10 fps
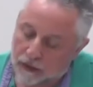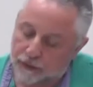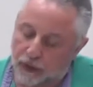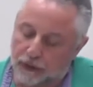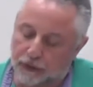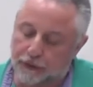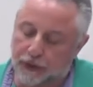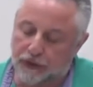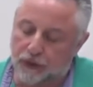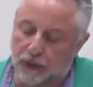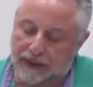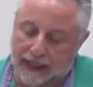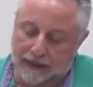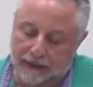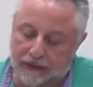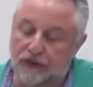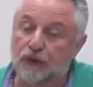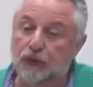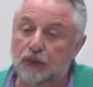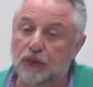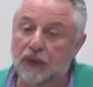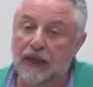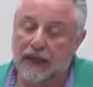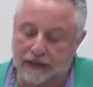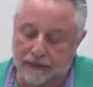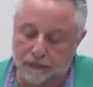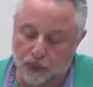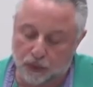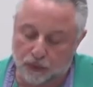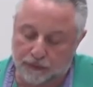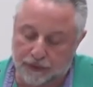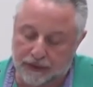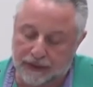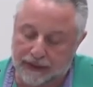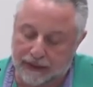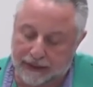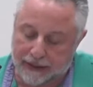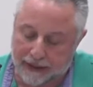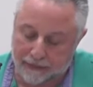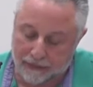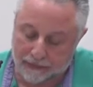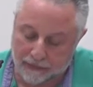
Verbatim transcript: Freud refers to what analysts do as moves in a game.